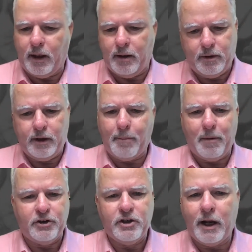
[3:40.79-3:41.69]
and got
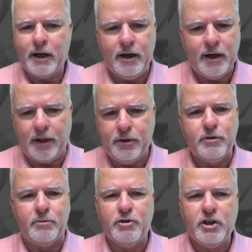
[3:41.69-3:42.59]
my shotgun i
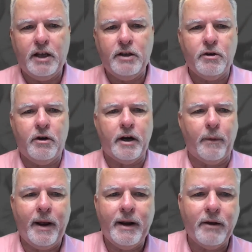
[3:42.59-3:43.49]
threw some jeans on i
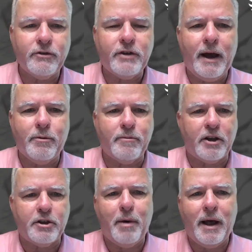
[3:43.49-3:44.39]
ran outside with
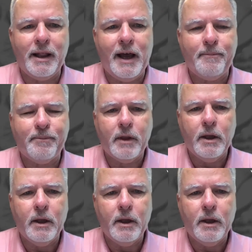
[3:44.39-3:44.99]
my spotlight